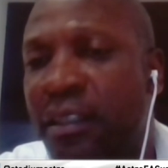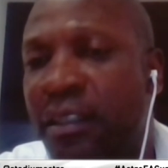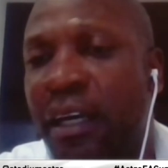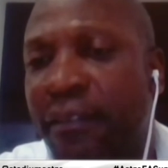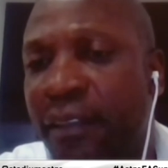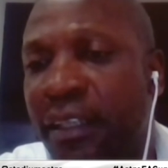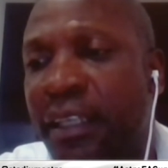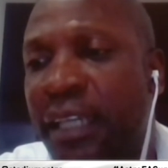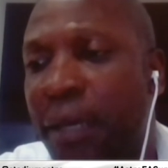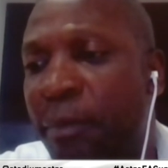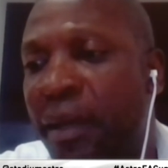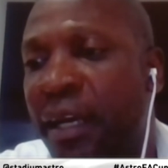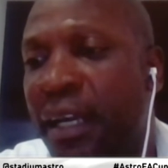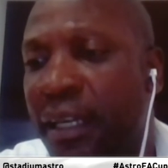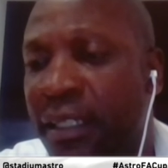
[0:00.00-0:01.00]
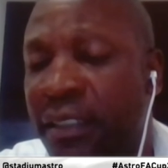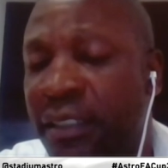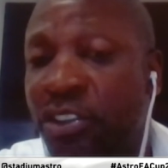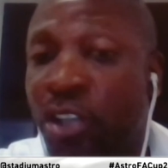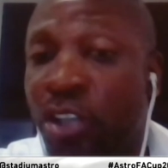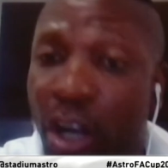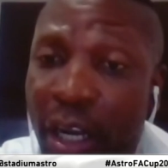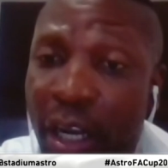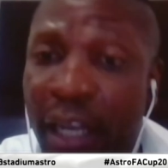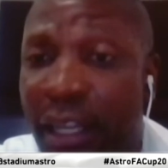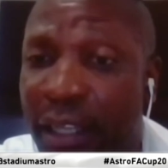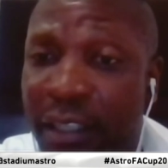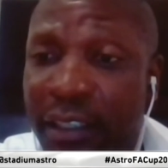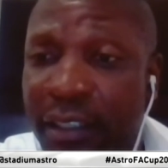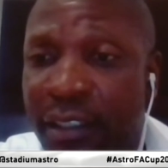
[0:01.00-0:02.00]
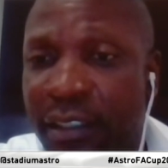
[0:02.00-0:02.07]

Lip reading: I think Kepa is younger.